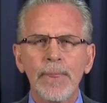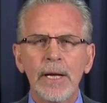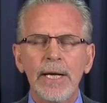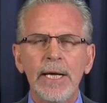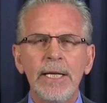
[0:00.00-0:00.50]

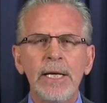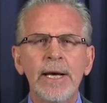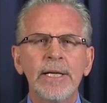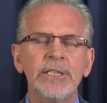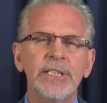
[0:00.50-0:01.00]

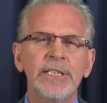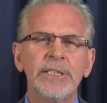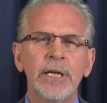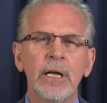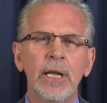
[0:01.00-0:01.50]
89 cents
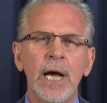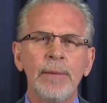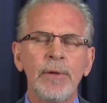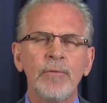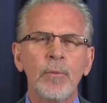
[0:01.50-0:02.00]
and
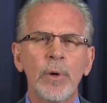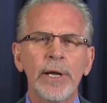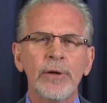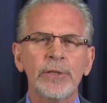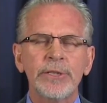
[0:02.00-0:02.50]
climbing, from what I
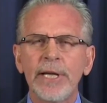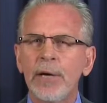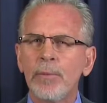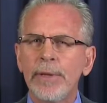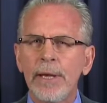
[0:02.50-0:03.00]
understand.
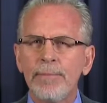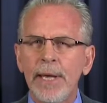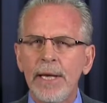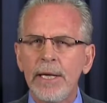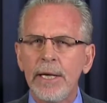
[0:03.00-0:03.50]
They
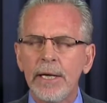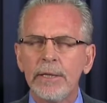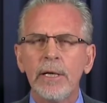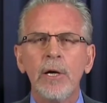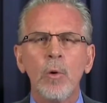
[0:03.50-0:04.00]
may hit
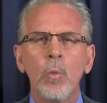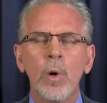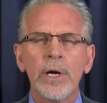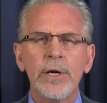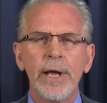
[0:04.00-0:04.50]

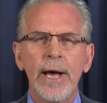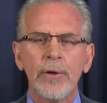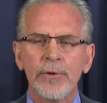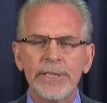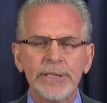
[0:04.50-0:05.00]
$1.
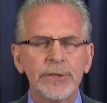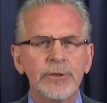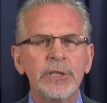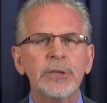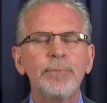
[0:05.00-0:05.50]
And this is their
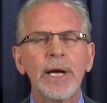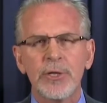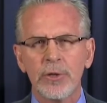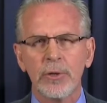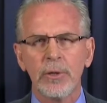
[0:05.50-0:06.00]

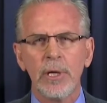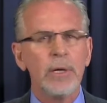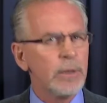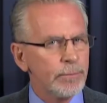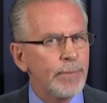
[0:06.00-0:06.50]
special,
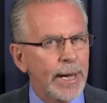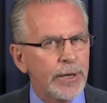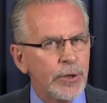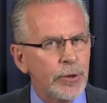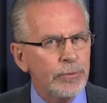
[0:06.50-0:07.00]
mind
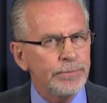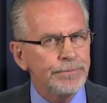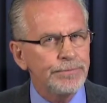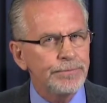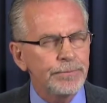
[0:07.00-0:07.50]
you.
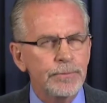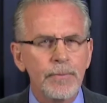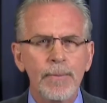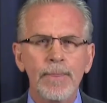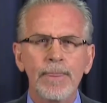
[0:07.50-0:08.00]

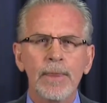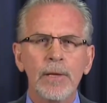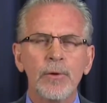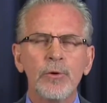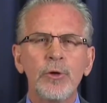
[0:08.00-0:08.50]

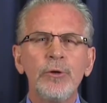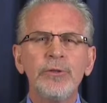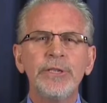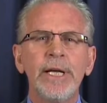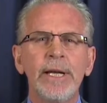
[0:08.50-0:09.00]
Their
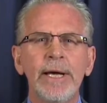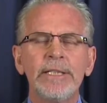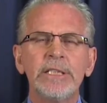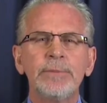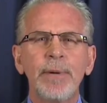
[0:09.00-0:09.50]
Tuesday night
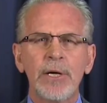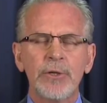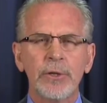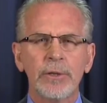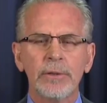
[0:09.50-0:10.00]

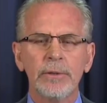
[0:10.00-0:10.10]
special.